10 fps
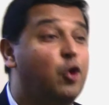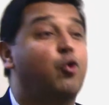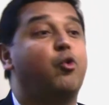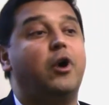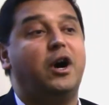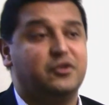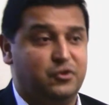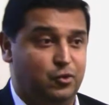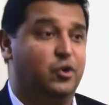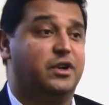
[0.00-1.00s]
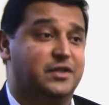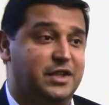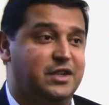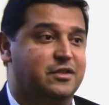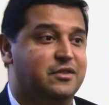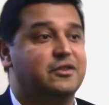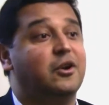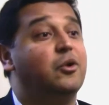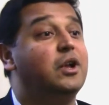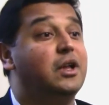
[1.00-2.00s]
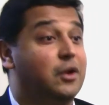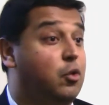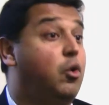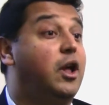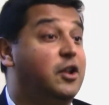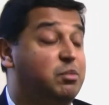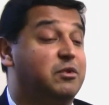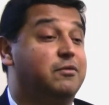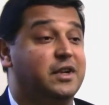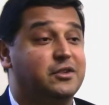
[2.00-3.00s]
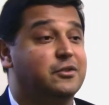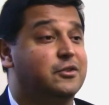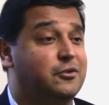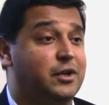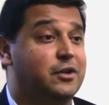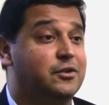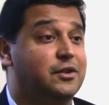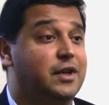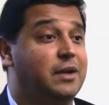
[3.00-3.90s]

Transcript: across organizations. So the quality professional is critical to